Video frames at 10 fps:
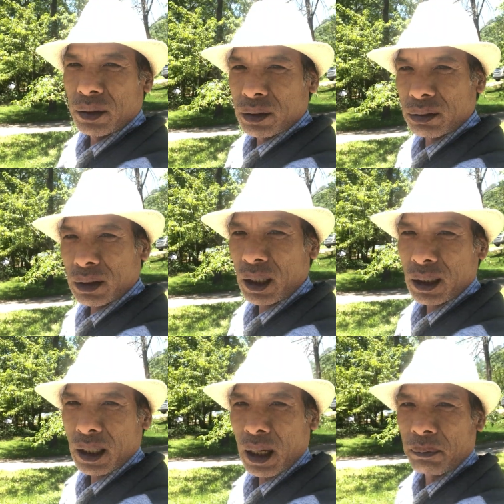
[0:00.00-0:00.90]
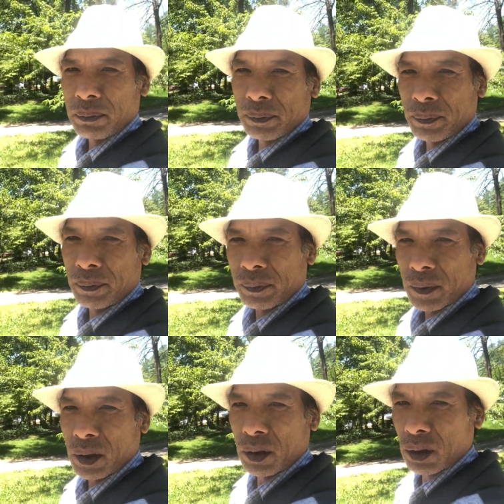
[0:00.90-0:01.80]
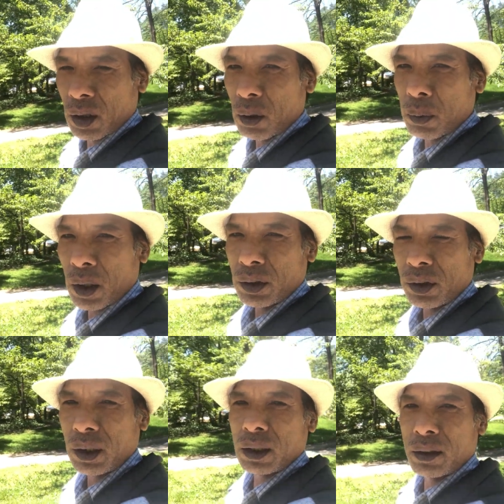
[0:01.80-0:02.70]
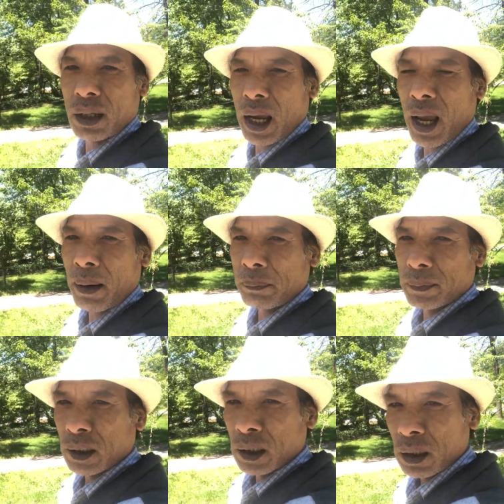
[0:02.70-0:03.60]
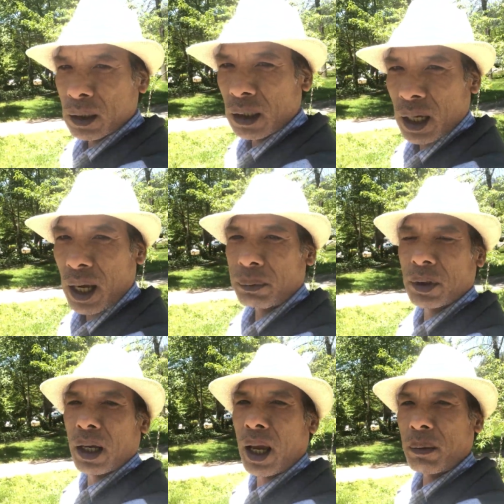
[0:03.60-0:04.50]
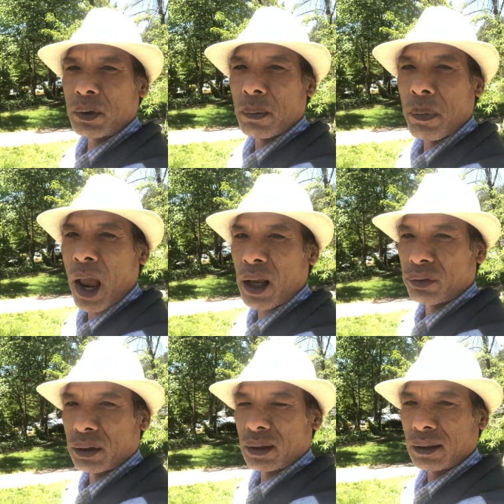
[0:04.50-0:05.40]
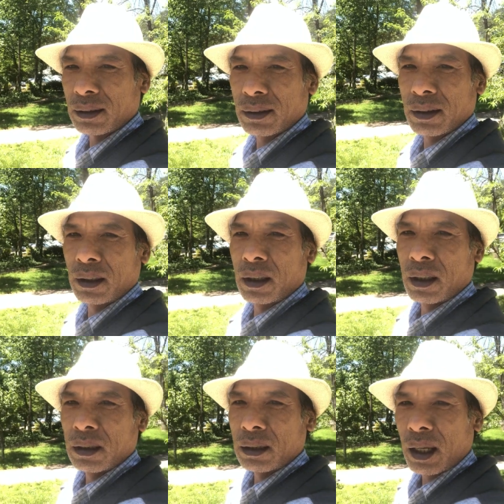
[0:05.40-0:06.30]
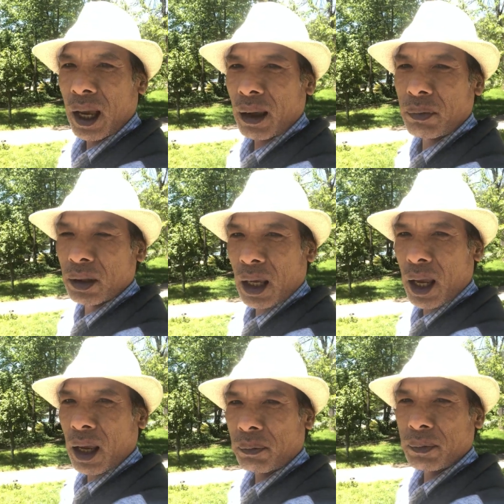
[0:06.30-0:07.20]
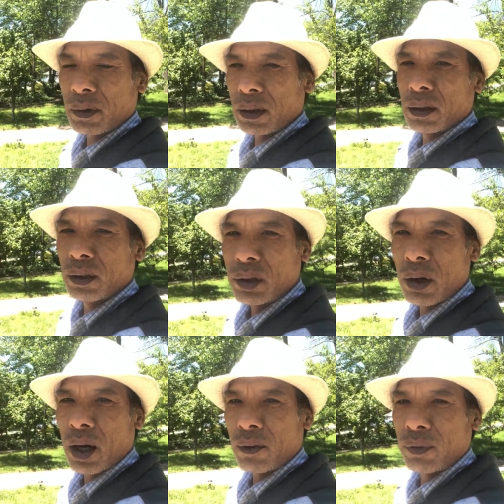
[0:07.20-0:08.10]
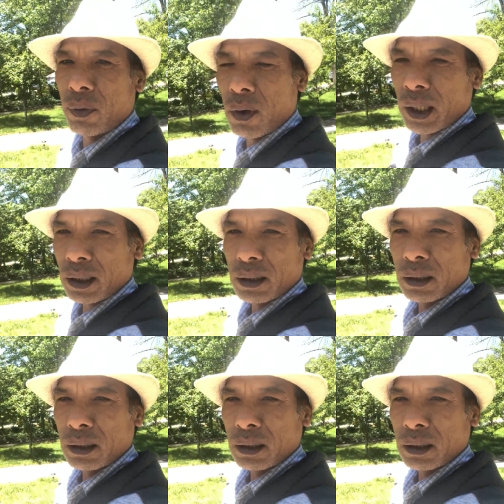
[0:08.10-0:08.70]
Just set it up. You know what you need to have? You have to have your passion. You have to have your effort.